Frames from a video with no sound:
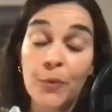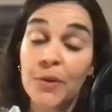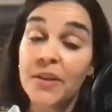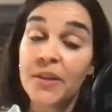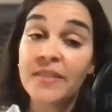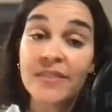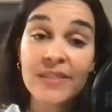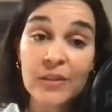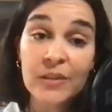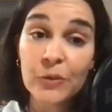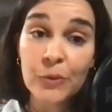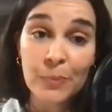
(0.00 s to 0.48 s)
With
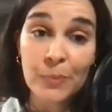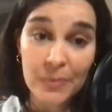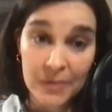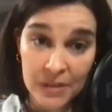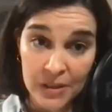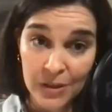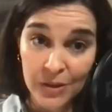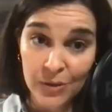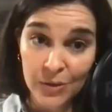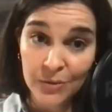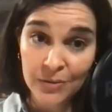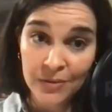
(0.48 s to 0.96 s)
soup,
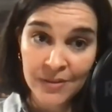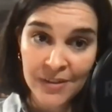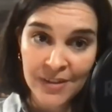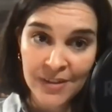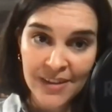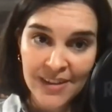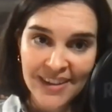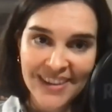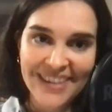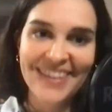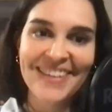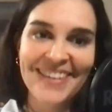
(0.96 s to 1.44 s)
though.
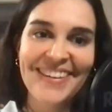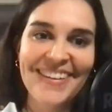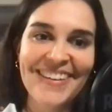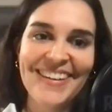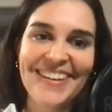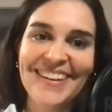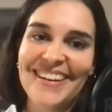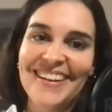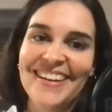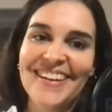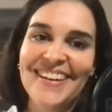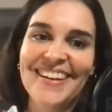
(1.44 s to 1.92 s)

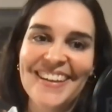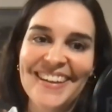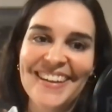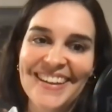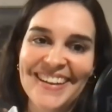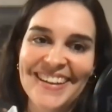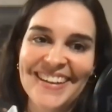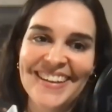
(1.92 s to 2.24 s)
Okay.